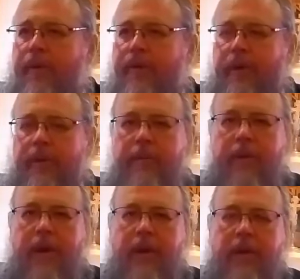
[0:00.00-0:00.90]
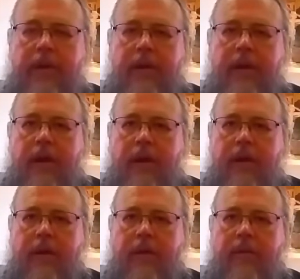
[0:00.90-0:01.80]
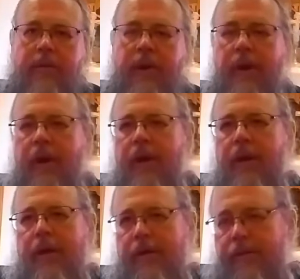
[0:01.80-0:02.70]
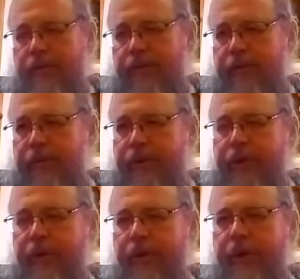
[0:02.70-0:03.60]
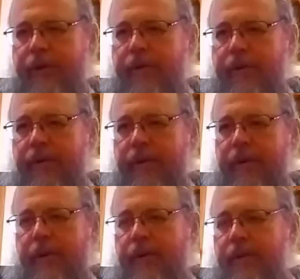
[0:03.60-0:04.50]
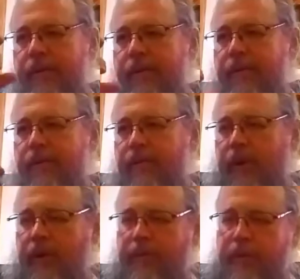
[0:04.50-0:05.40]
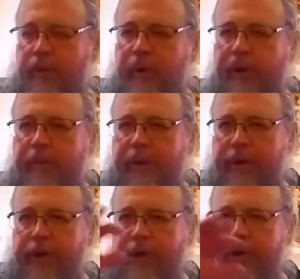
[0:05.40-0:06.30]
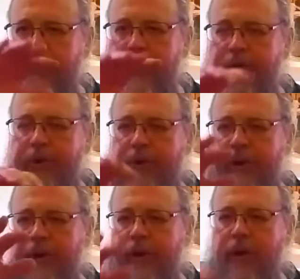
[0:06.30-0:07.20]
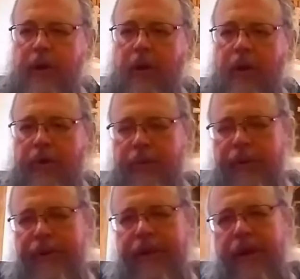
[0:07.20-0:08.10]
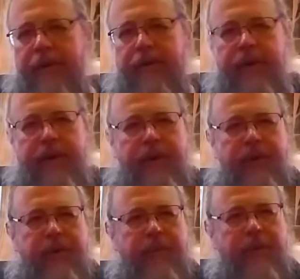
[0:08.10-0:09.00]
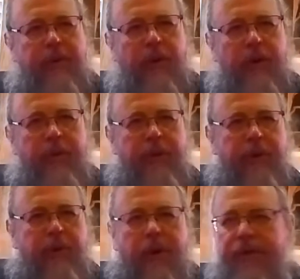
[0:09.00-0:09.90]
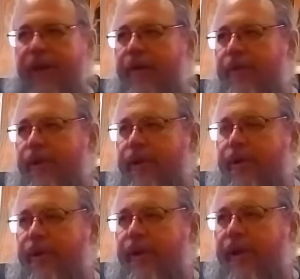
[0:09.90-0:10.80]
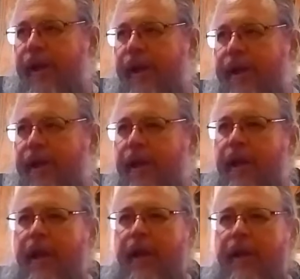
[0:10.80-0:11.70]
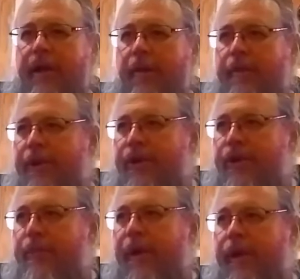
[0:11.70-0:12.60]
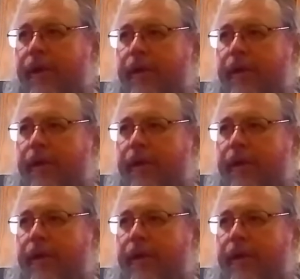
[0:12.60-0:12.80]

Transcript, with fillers: from uh, uh, from Syria, well, Arabia through Syria, all the way down Egypt, all the way across Africa to the Atlantic, and up into Spain.